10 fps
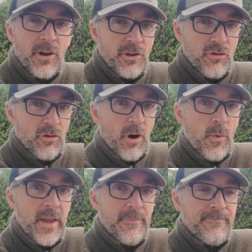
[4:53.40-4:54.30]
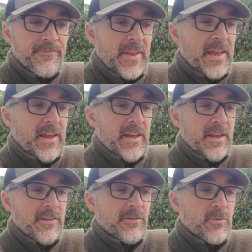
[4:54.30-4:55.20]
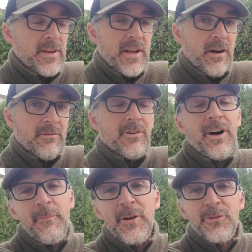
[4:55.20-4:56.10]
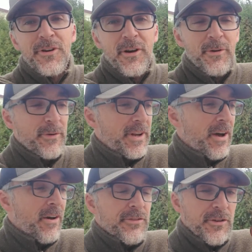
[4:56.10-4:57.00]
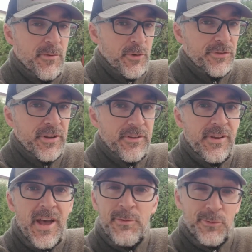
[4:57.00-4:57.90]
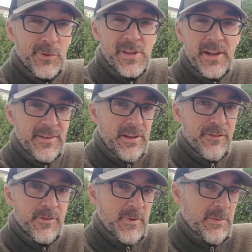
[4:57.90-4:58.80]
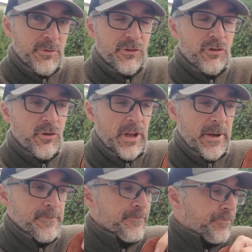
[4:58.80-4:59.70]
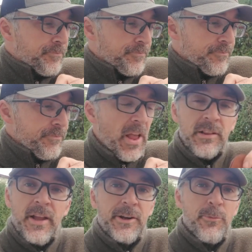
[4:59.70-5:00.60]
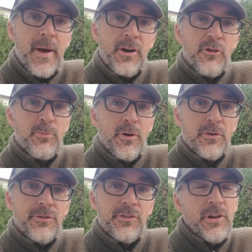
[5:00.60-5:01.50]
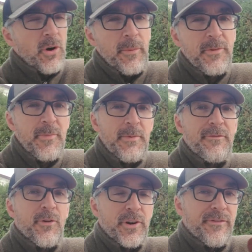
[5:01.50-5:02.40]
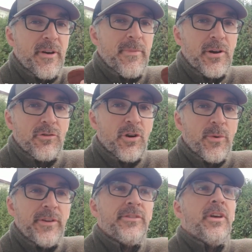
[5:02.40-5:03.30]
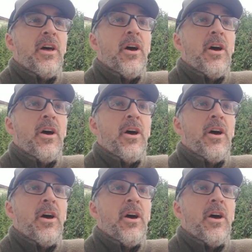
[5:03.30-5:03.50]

on your draw weight and right now, well, I might as well talk about right now. So the moose leather tab is really ideal for people shooting lighter poundage bows, you know, up to maybe 45 pound draw weights